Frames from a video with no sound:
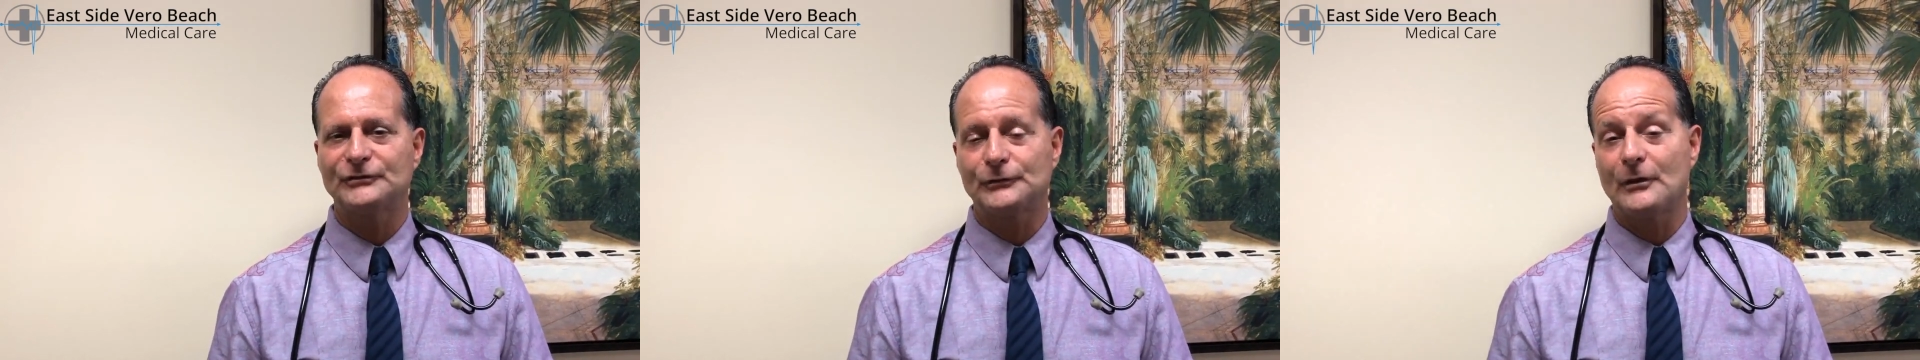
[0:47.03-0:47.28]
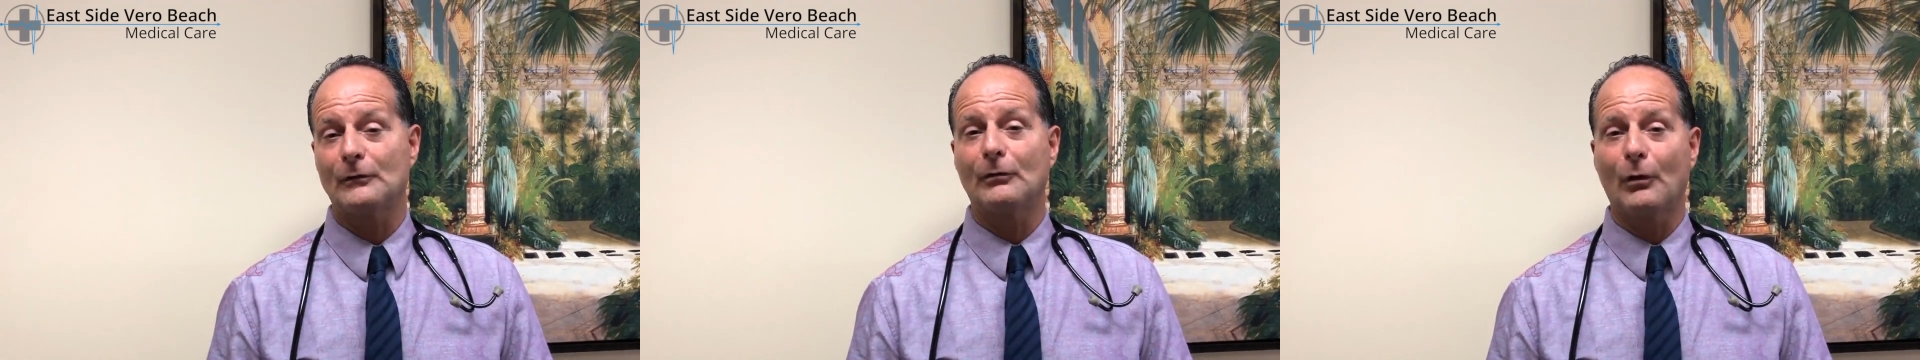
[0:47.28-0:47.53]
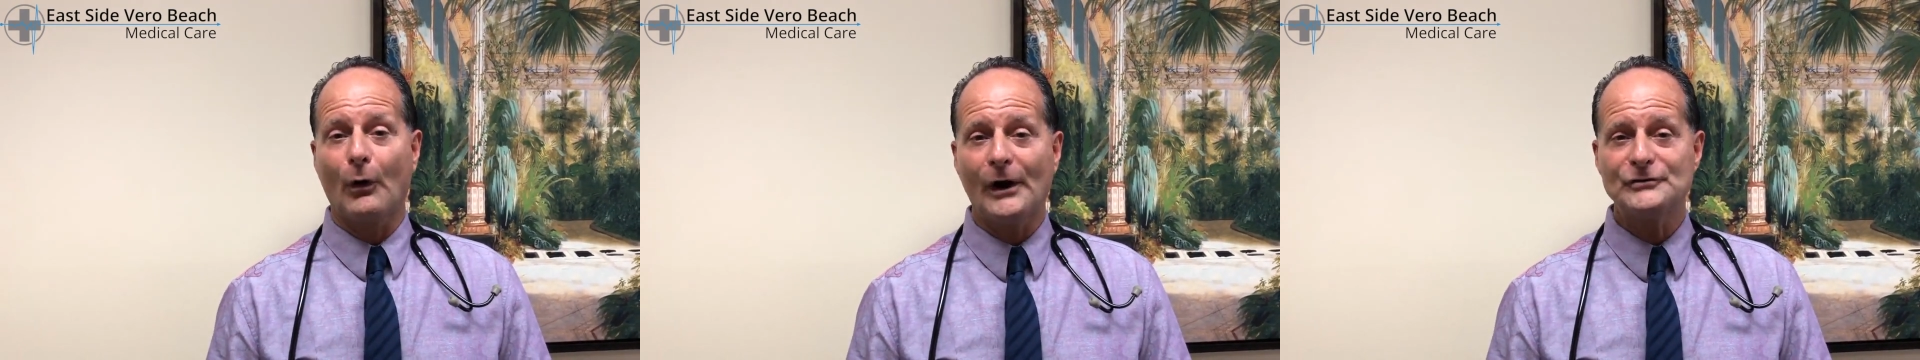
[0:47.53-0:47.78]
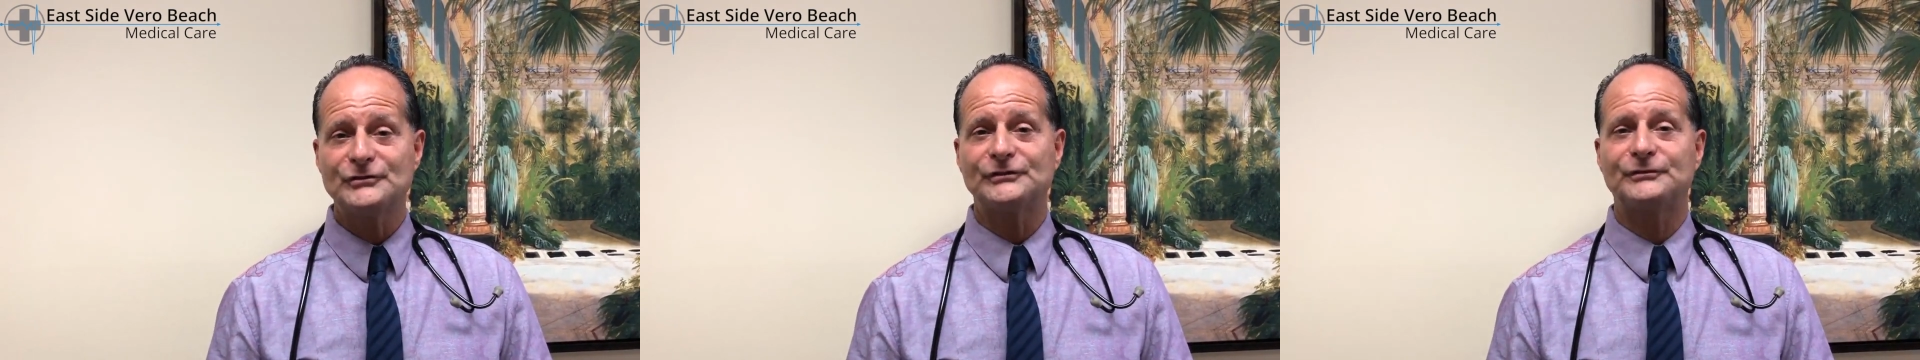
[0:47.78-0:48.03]
are the
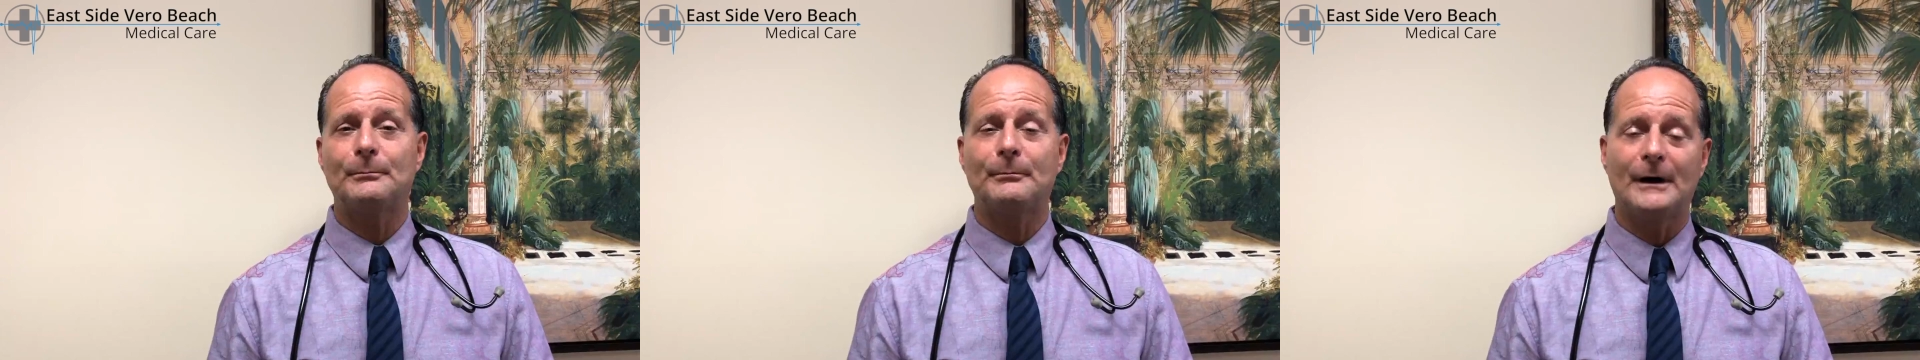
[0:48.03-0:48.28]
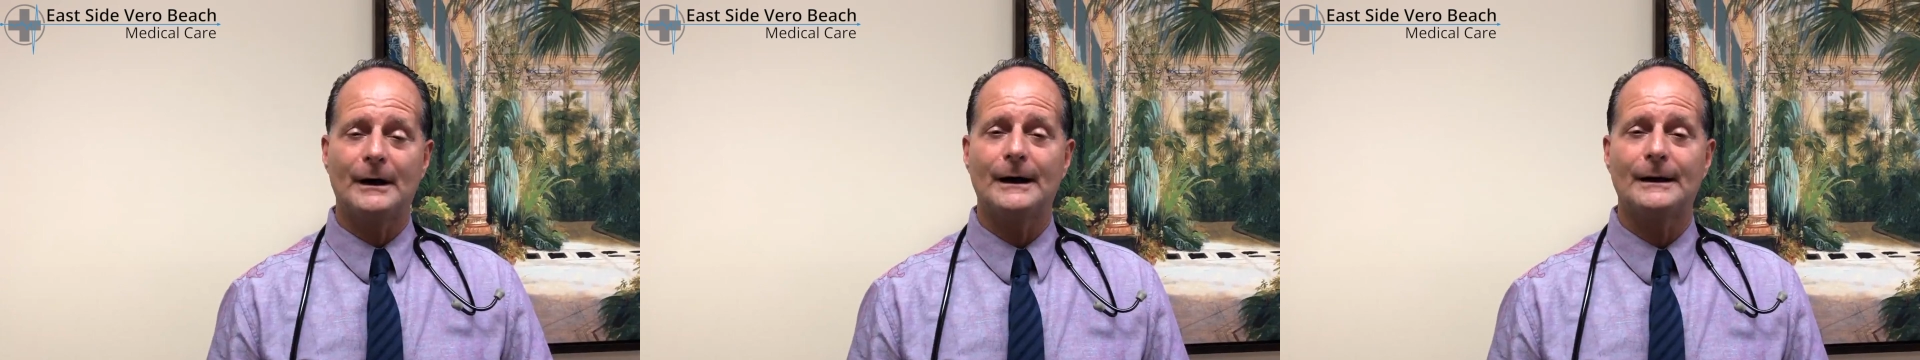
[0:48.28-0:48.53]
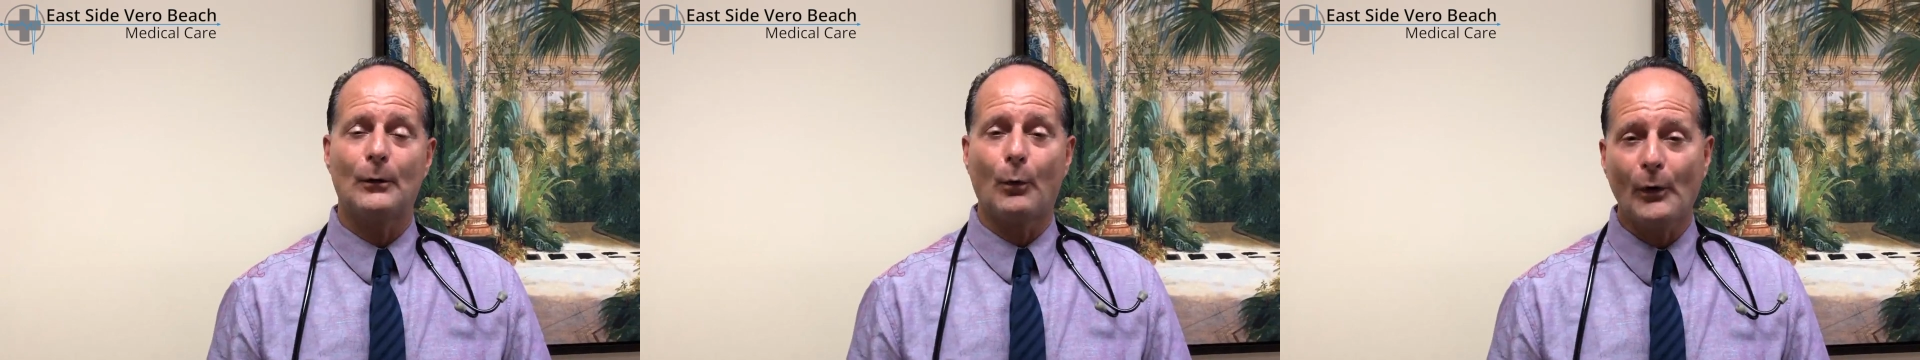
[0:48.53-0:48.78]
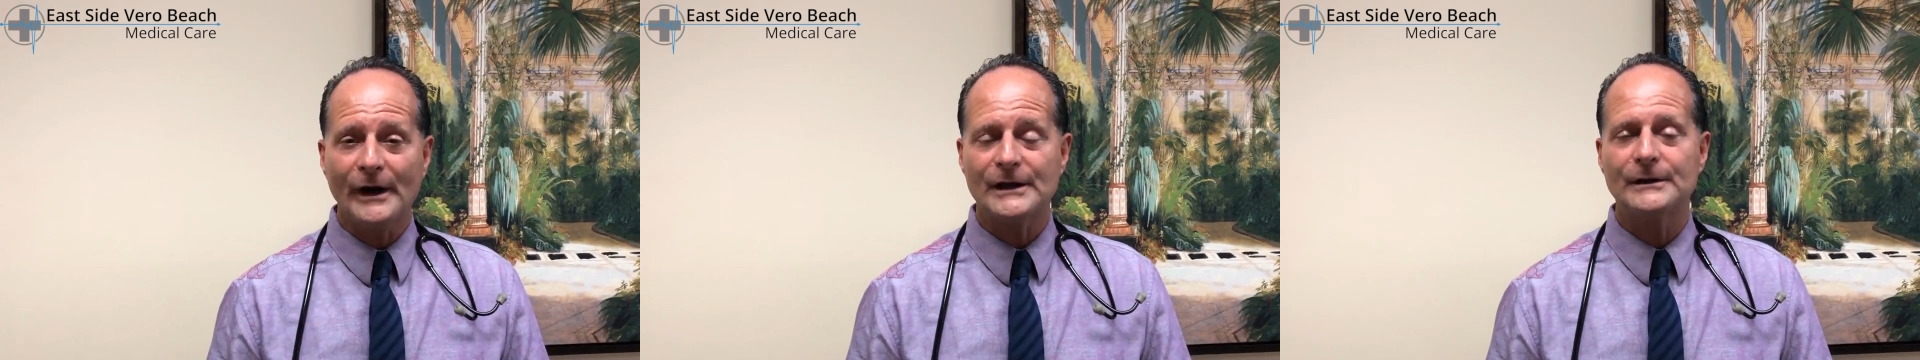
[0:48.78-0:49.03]
largest
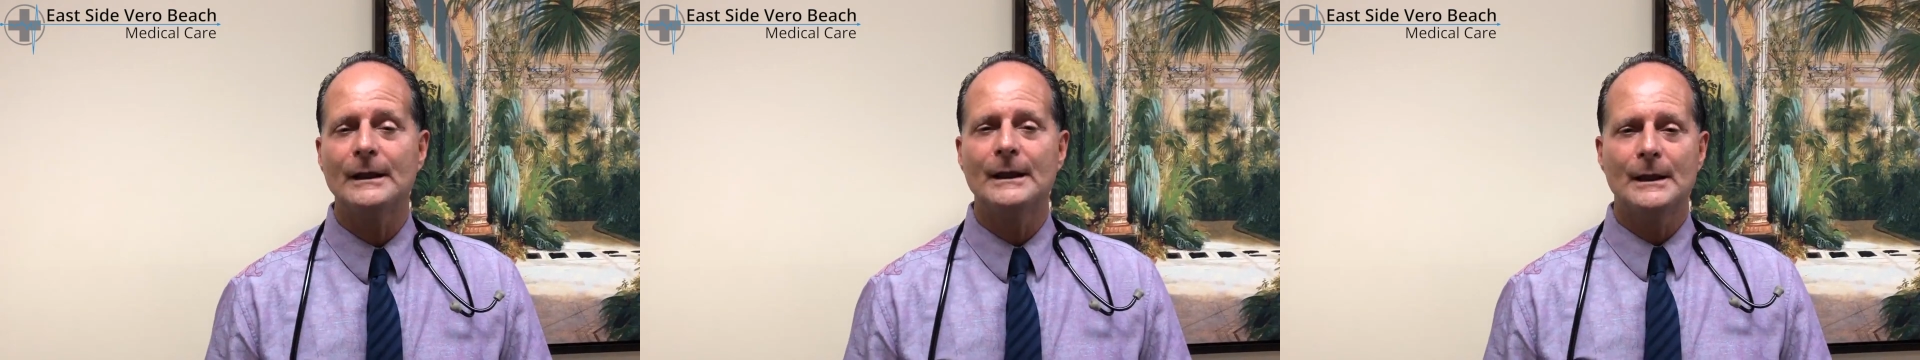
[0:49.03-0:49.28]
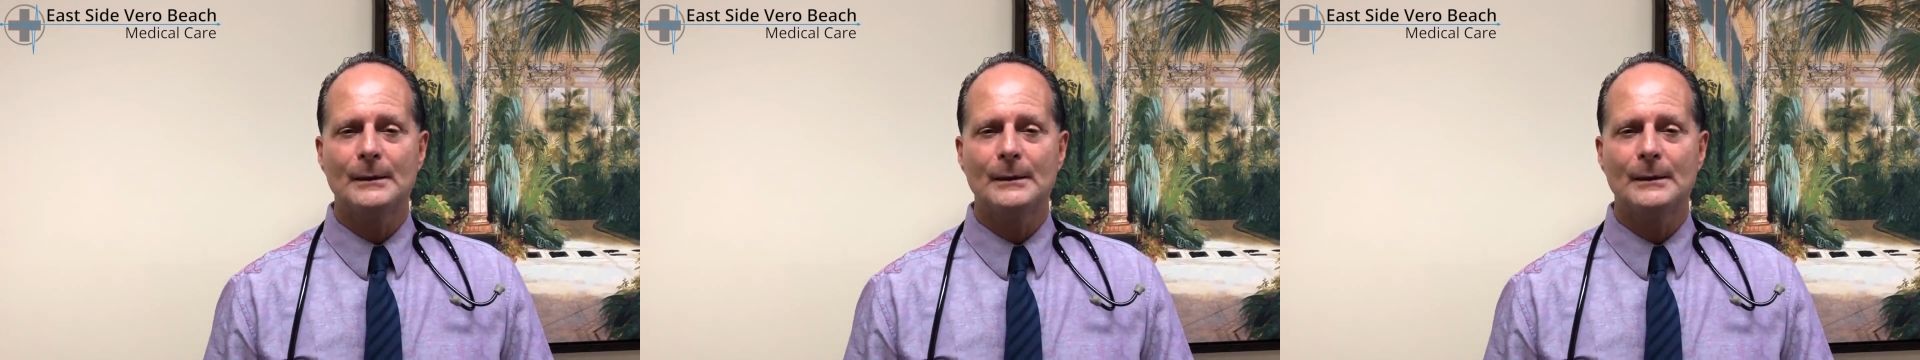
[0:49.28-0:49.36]
organ